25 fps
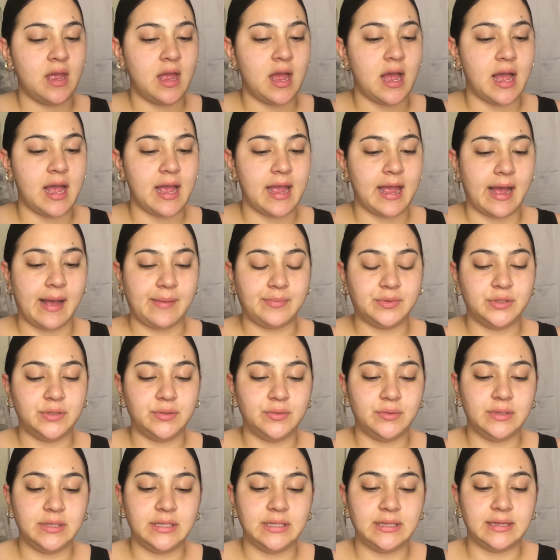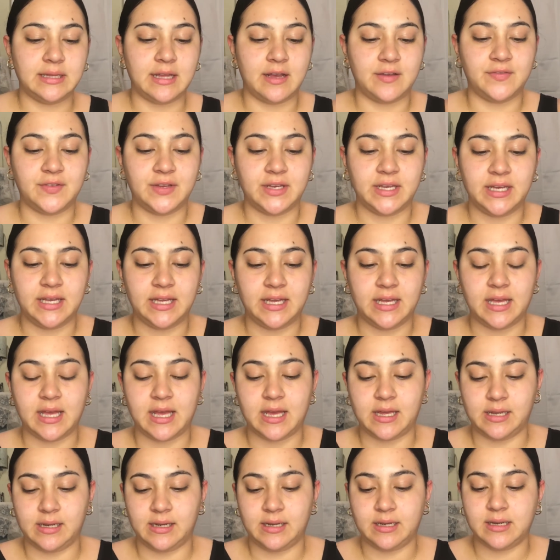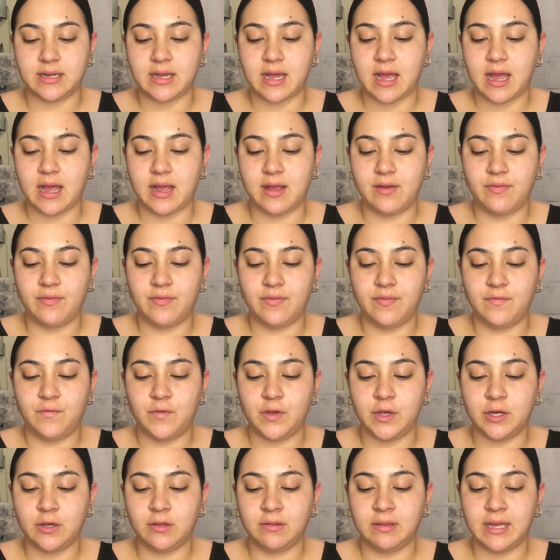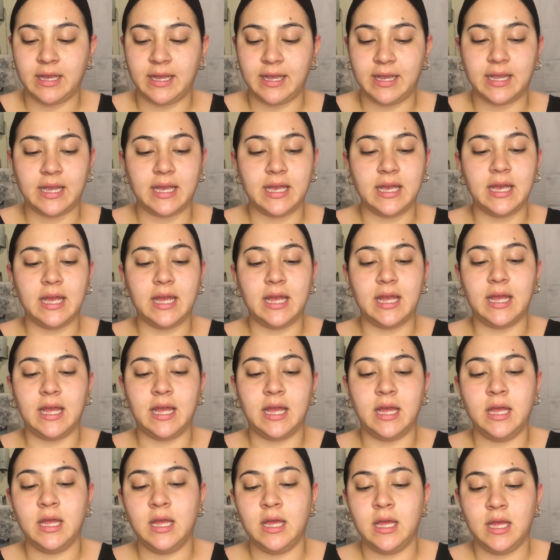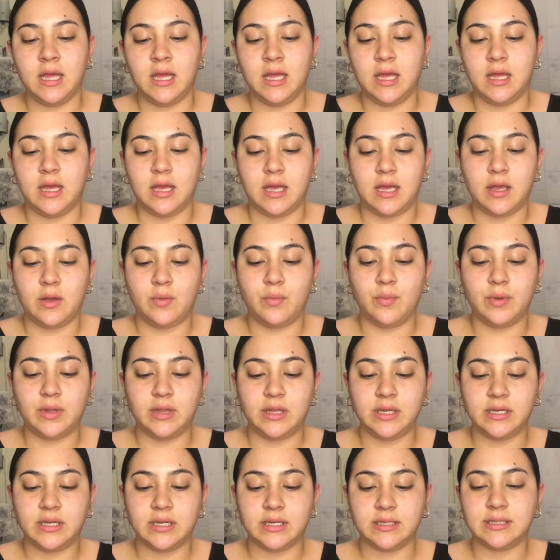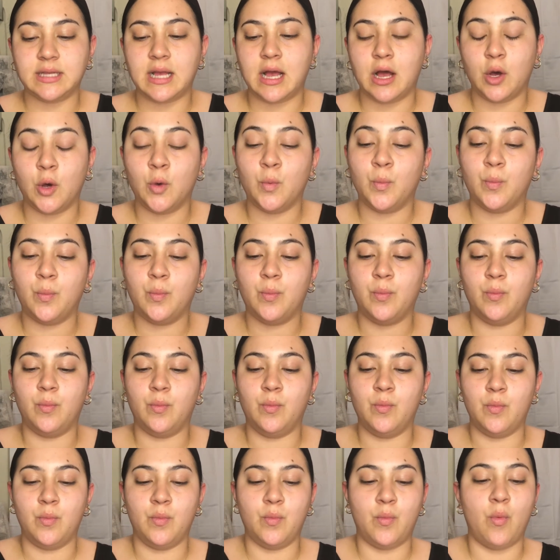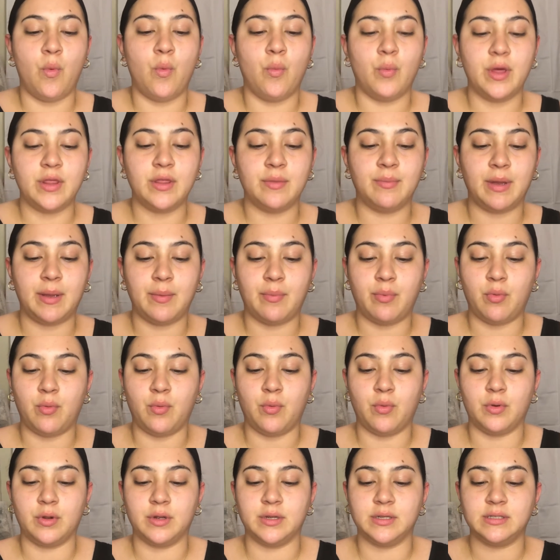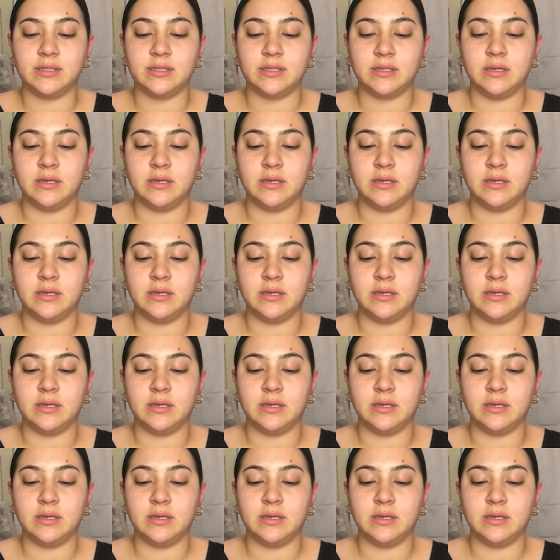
I absolutely love it, and I feel like it really does help with my pores.